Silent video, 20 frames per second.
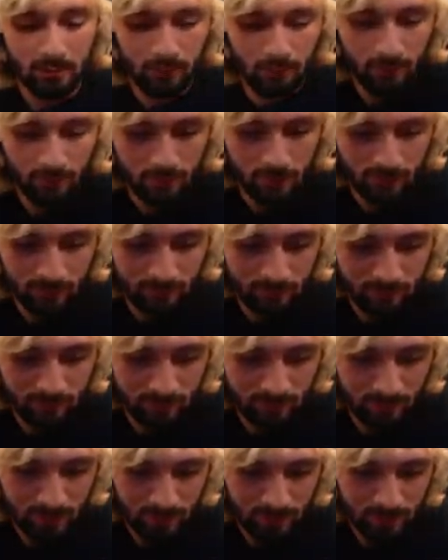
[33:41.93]
Four from
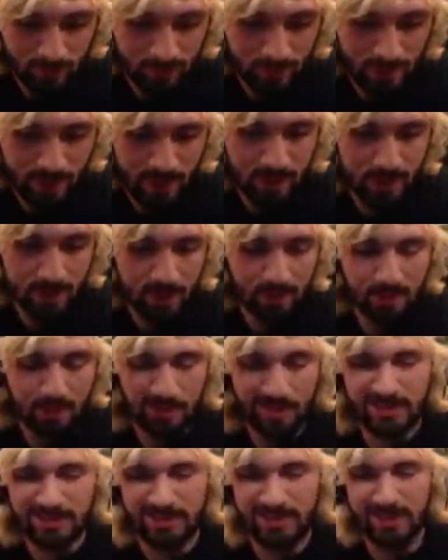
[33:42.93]
the back.
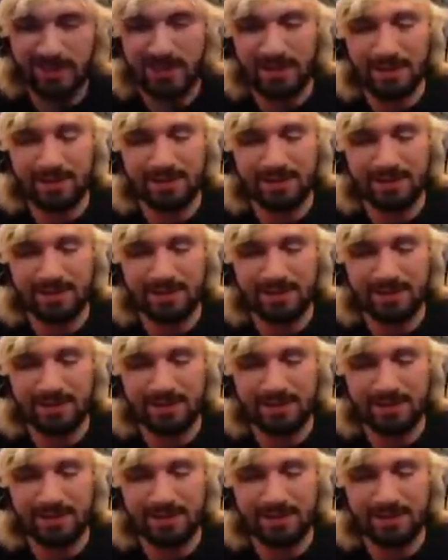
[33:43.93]
Let's guess